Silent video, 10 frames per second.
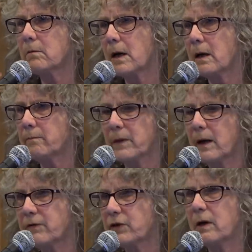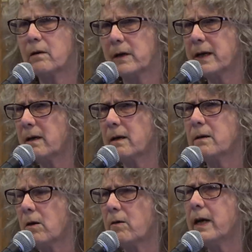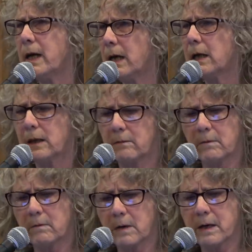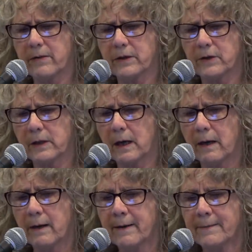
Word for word: um, lifestyle and you know eating and uh, things like that.